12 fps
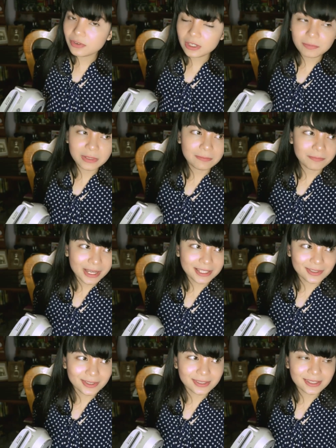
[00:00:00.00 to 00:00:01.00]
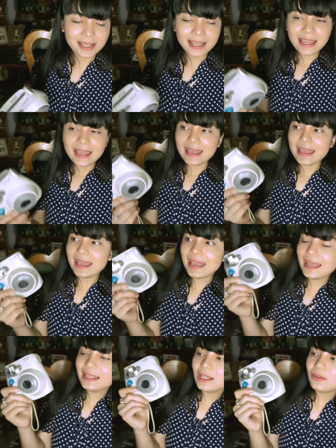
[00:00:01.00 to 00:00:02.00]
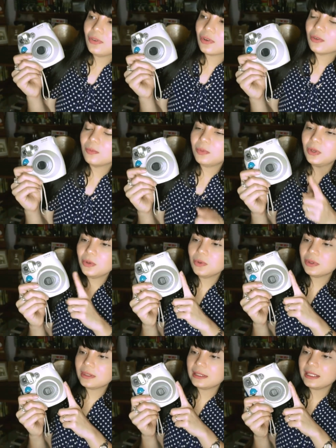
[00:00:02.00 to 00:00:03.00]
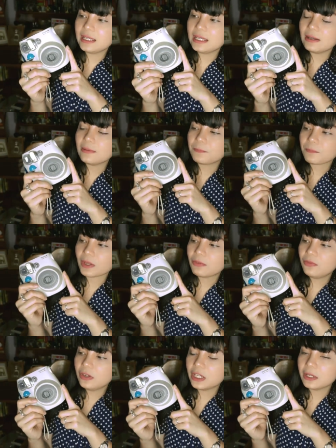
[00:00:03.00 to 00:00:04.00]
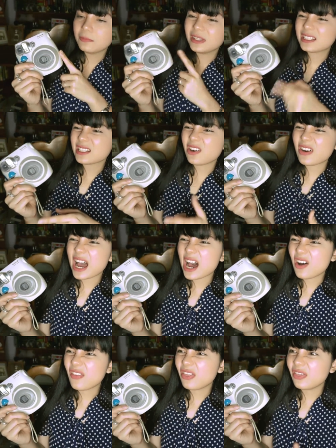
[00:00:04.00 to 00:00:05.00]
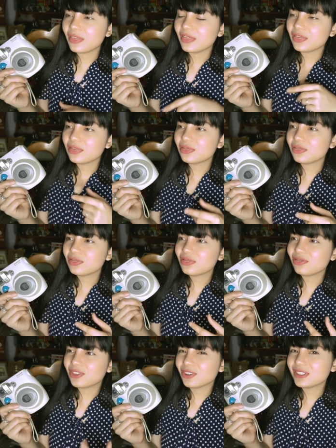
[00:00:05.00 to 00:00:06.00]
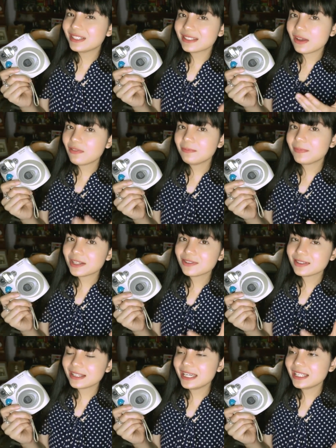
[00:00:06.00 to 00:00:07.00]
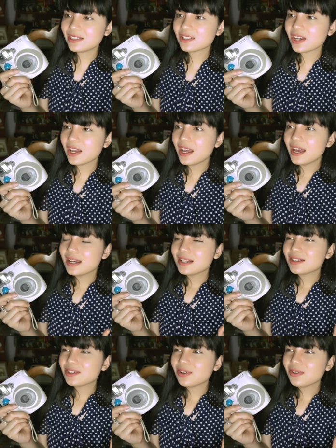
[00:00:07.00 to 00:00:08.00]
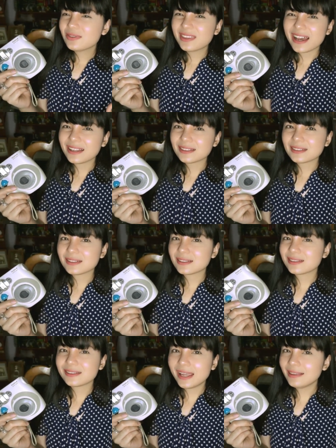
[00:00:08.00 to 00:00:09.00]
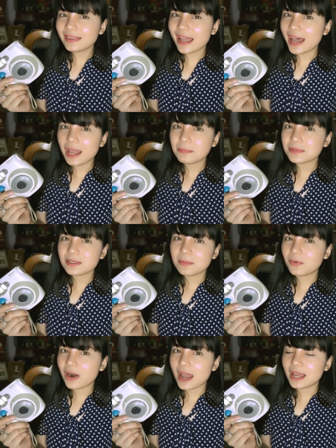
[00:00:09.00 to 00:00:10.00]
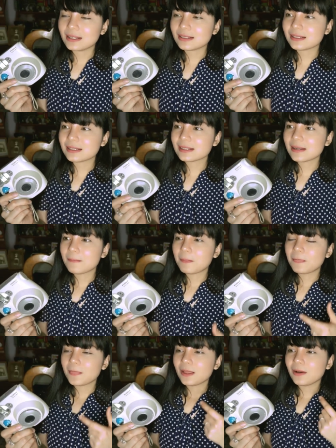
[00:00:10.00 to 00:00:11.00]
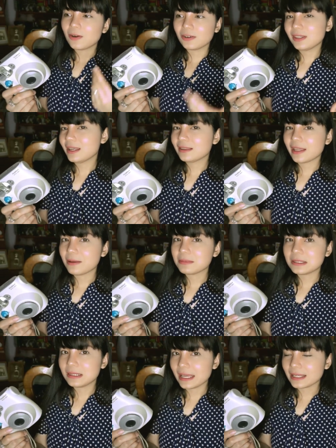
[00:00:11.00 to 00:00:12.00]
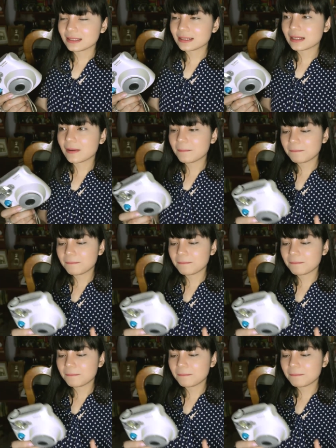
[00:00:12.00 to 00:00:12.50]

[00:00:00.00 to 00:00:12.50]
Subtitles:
Philippine pesos. And if you compute the film, it's around 37 pesos each. So that's 10 times the price, or 10 times less.